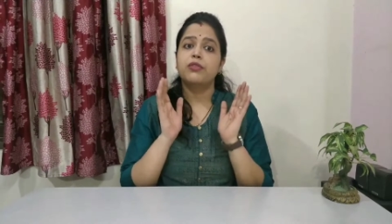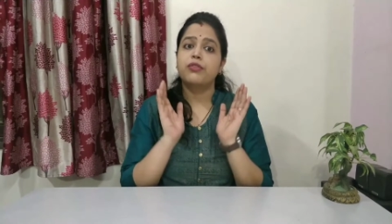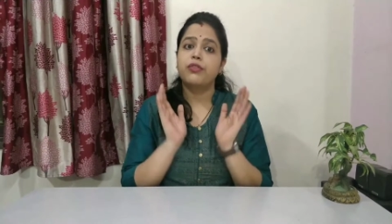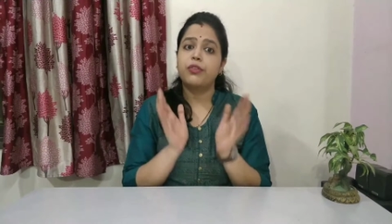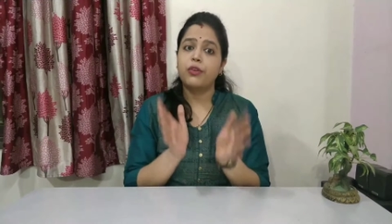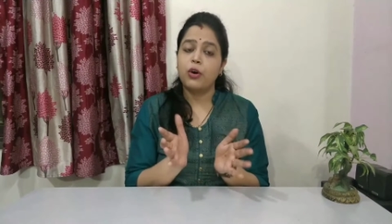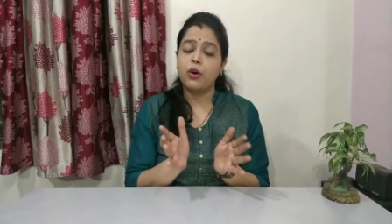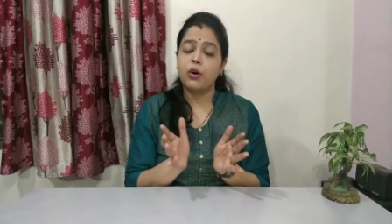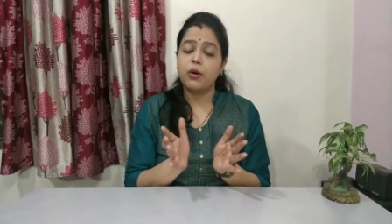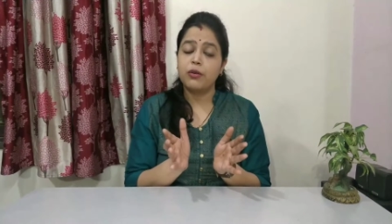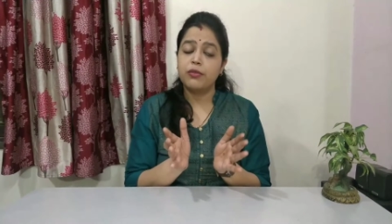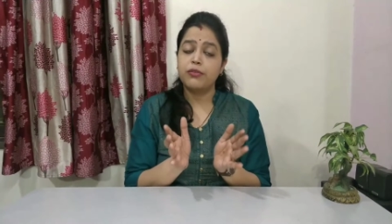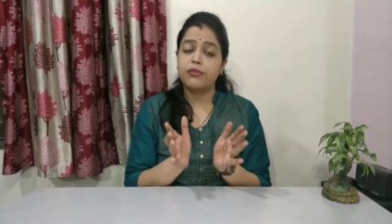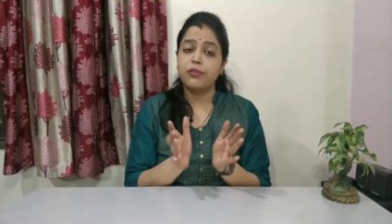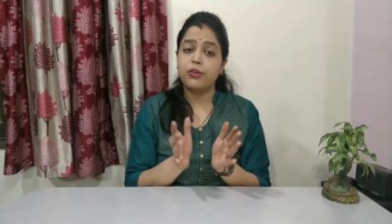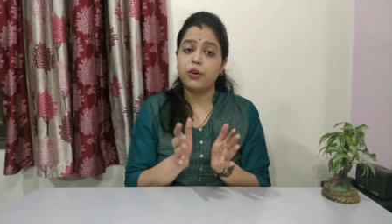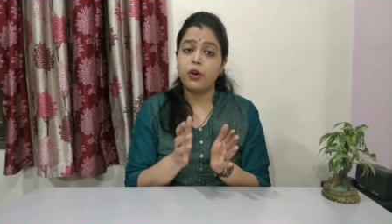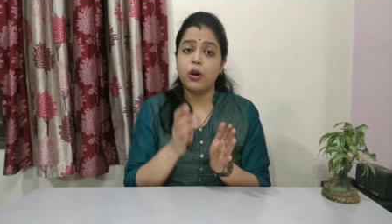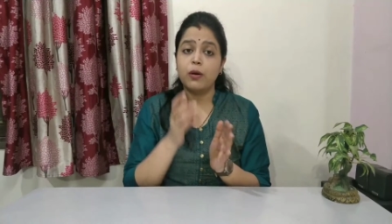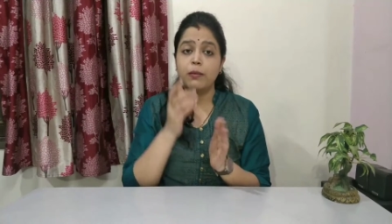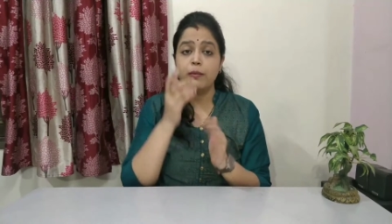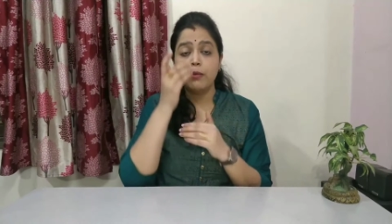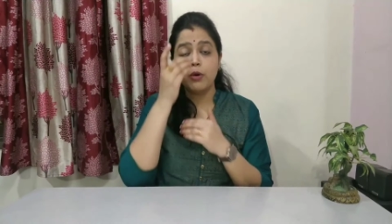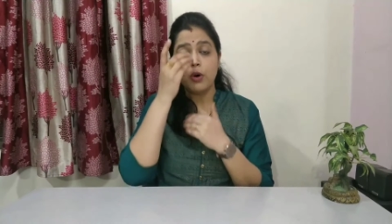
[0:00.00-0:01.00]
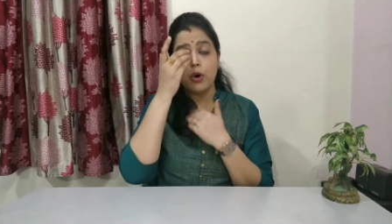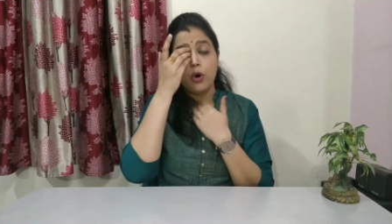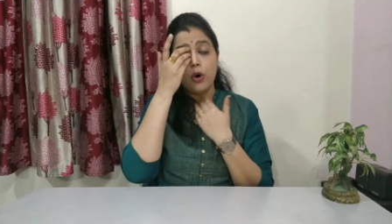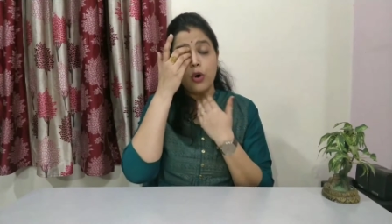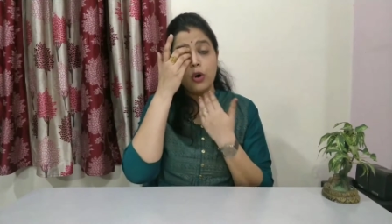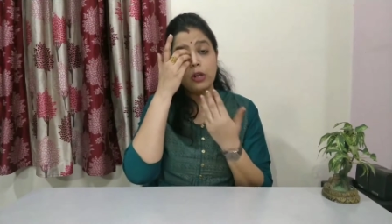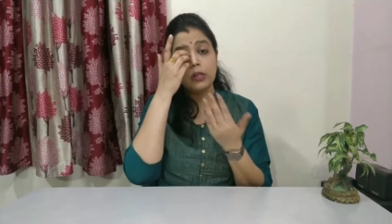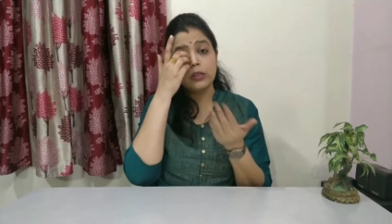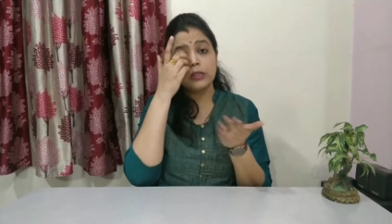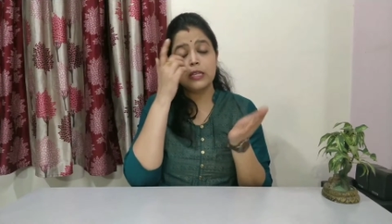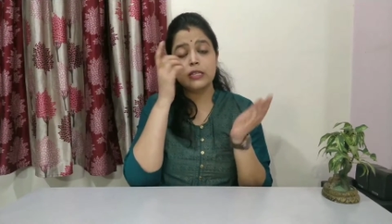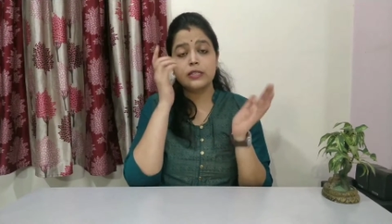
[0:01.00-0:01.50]
for from
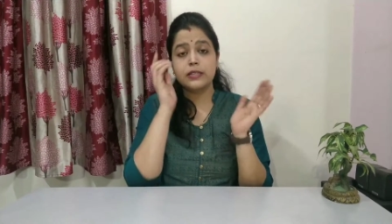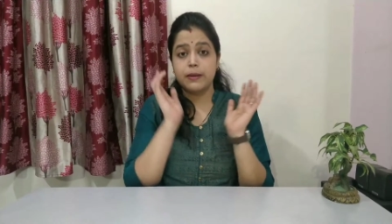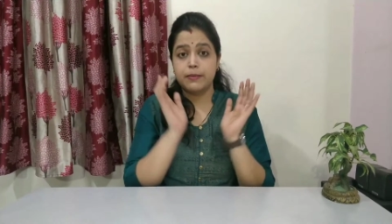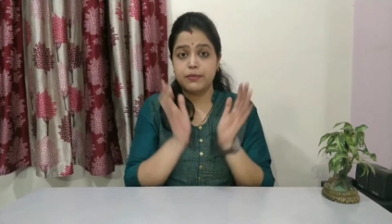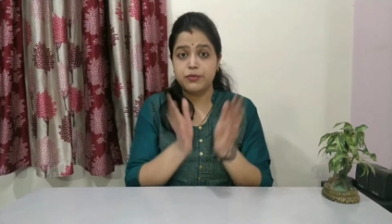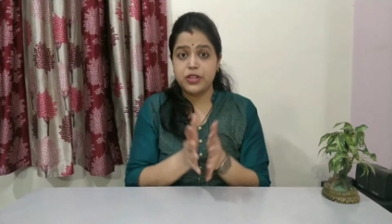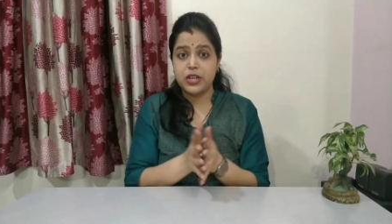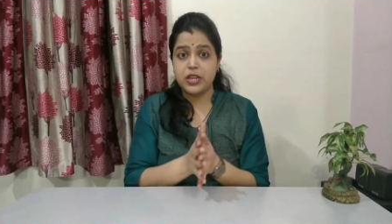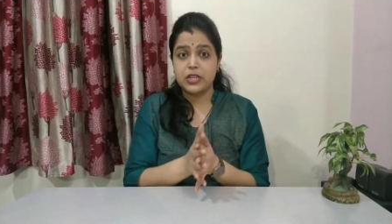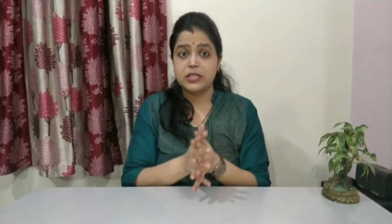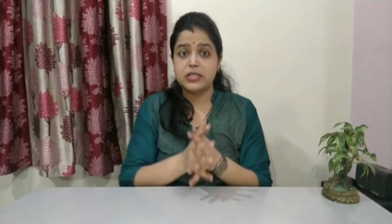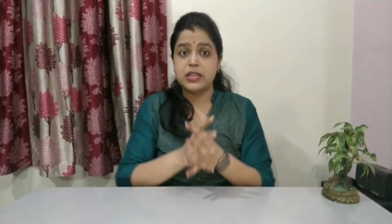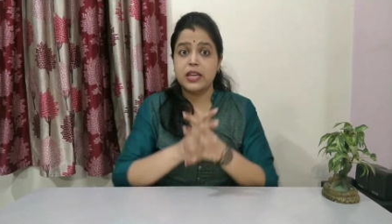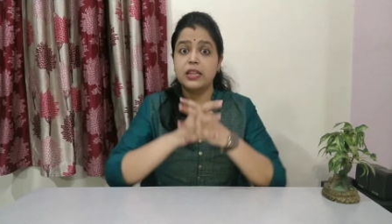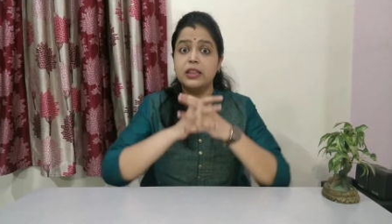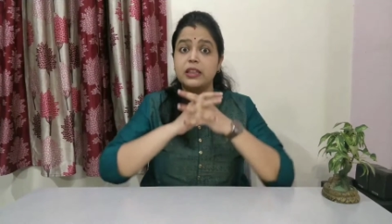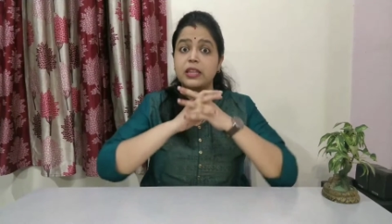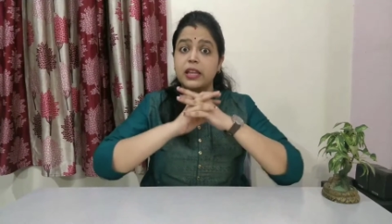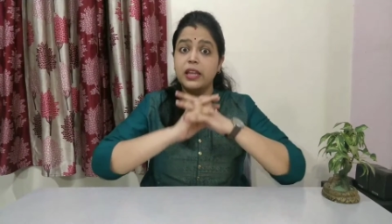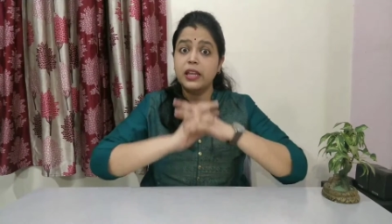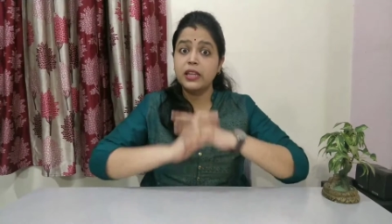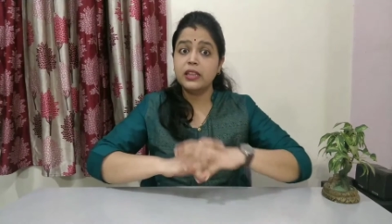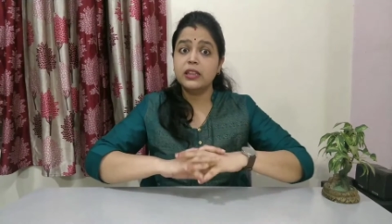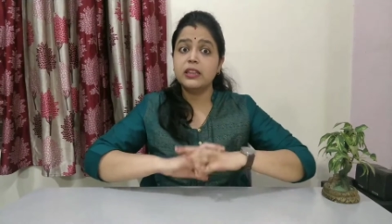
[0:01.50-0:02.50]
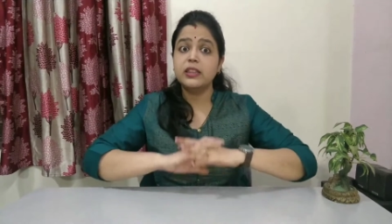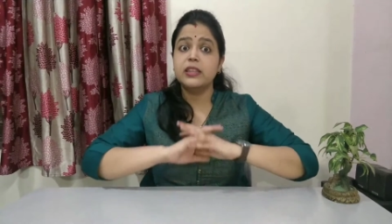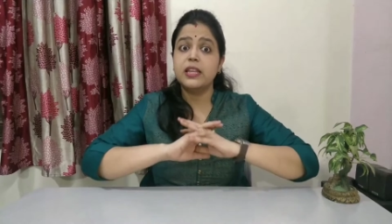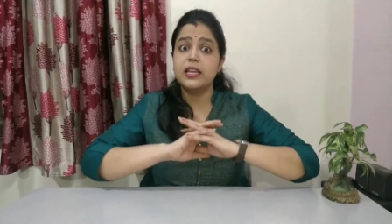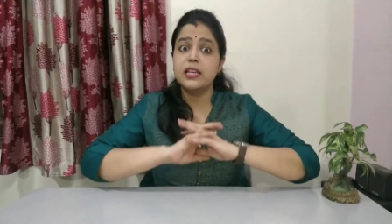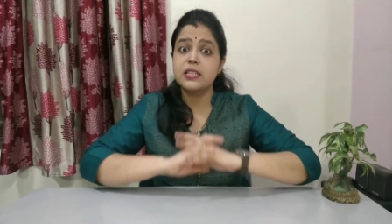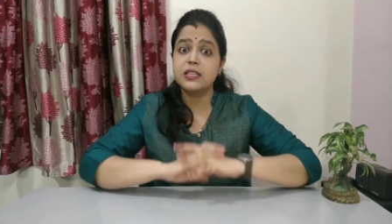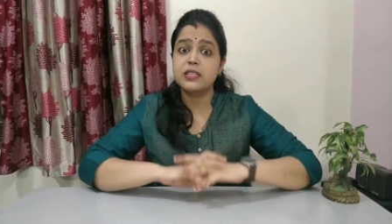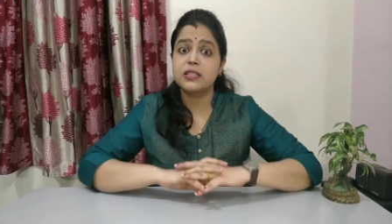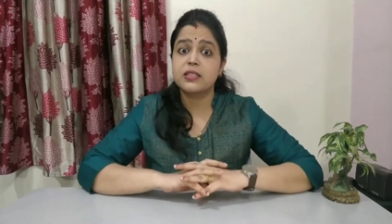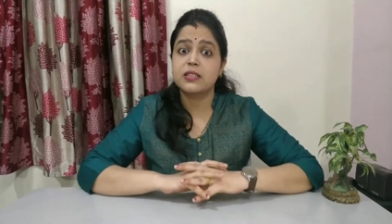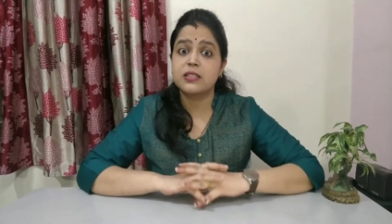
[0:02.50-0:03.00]
all the subjects, and in
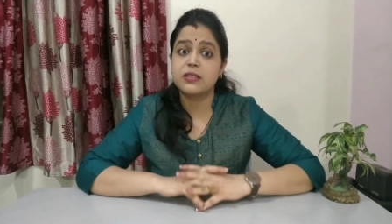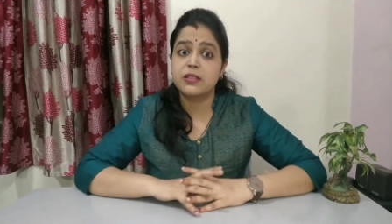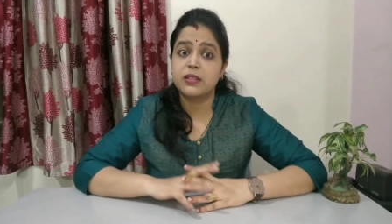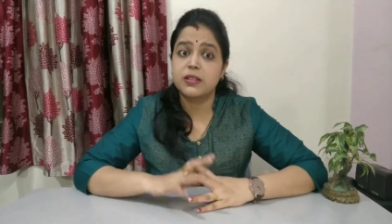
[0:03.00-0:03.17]
this